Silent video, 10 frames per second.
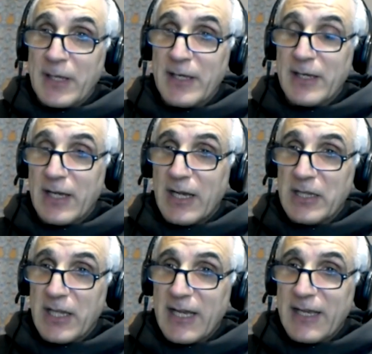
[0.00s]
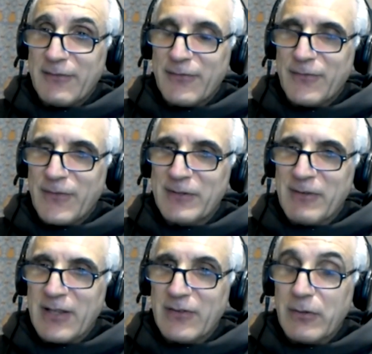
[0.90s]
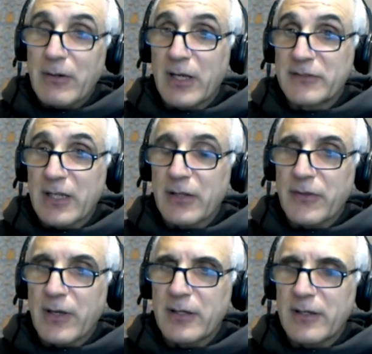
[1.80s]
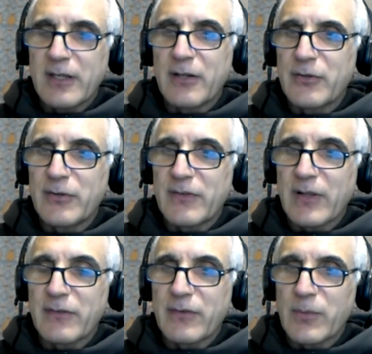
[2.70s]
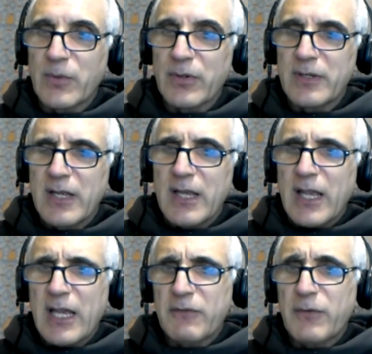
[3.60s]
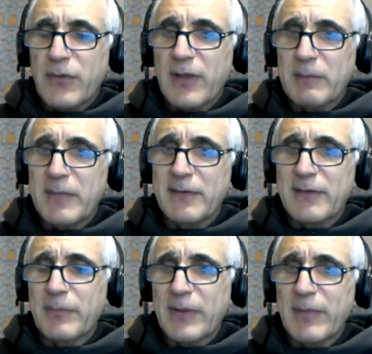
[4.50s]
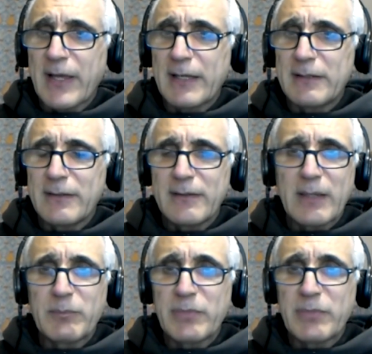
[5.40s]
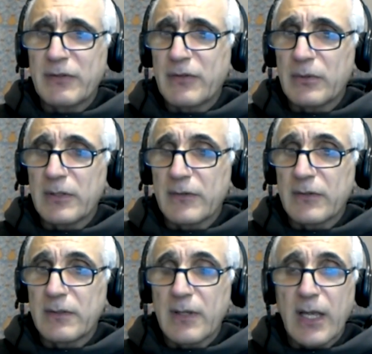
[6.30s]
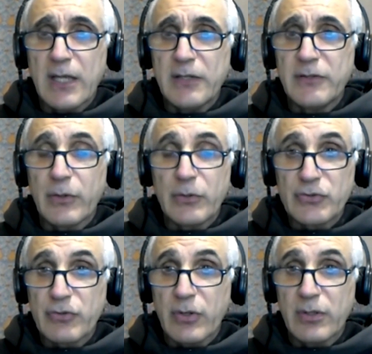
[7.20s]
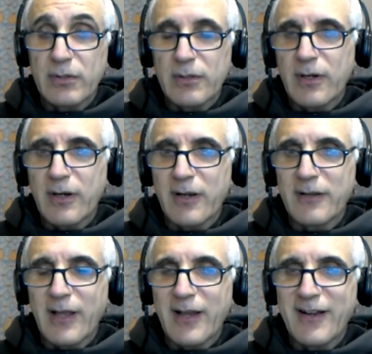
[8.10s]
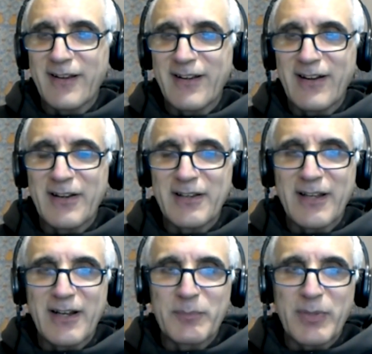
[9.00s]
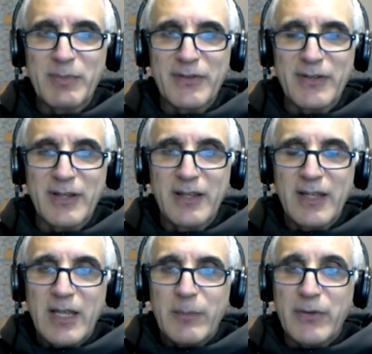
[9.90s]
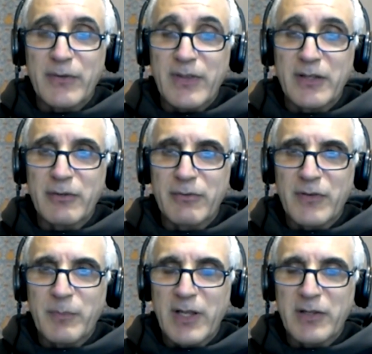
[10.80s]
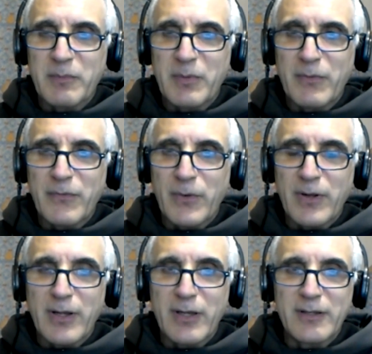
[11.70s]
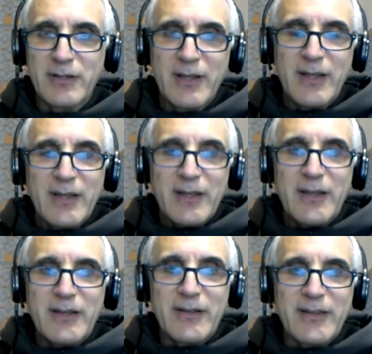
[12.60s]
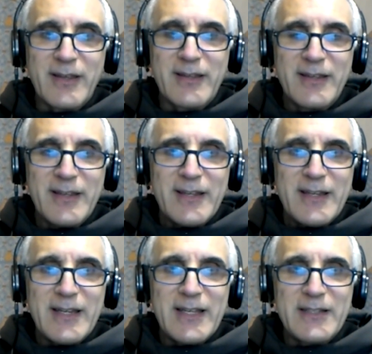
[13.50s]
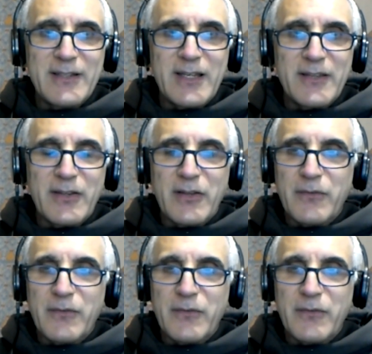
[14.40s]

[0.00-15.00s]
a live fundraiser, a telethon in a good sense of the word. And if you think it means something bad, then please don't listen and don't troll our publicity, because then you're responsible before God. Okay. And this is